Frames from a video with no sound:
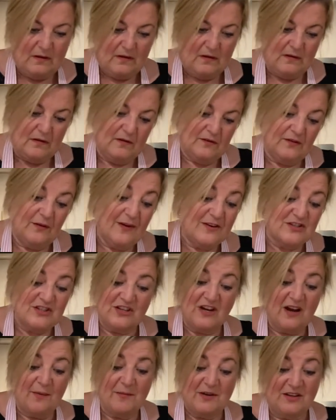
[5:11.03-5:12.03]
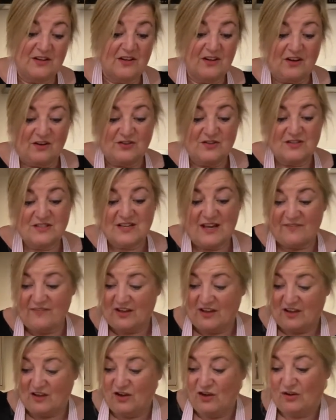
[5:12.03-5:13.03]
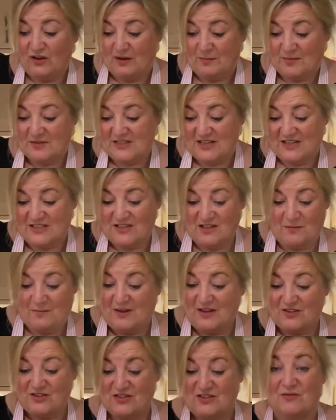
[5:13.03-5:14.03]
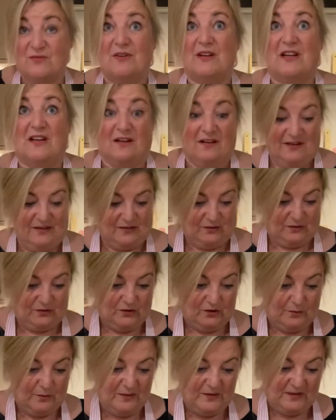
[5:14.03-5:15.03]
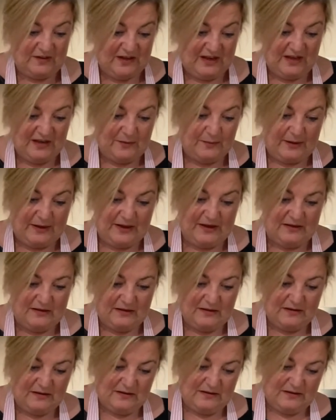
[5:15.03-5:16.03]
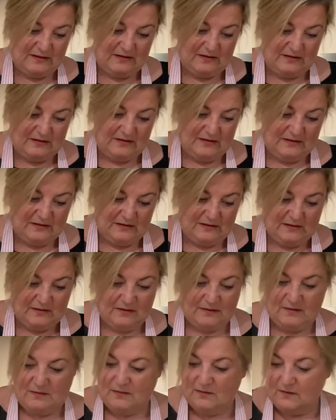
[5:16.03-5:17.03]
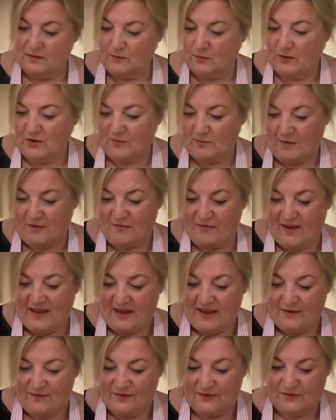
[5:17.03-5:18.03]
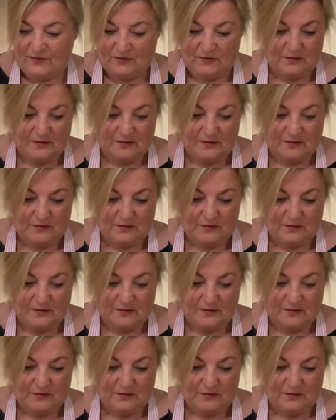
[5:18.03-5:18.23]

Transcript: So actually, I mean, you know, just having a collie and potato mash is really nice on top, isn't it, anyway? It's one of my faves.